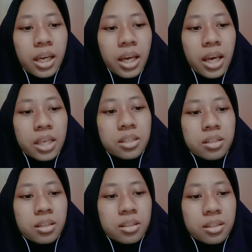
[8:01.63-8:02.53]

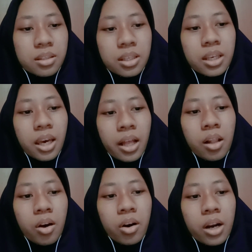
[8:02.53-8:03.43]
HCl
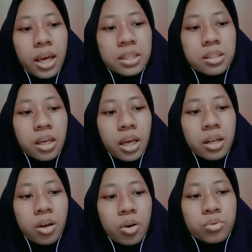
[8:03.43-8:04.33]
or
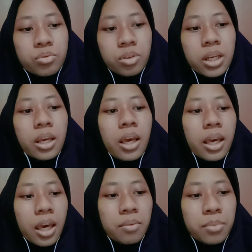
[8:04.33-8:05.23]
HNO3
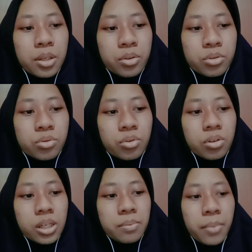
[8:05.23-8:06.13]
can be used to
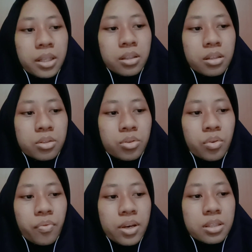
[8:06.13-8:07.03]
clean metal
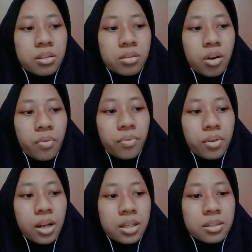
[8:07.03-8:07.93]
surface of
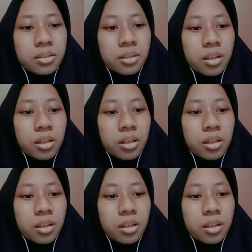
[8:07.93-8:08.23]
glass.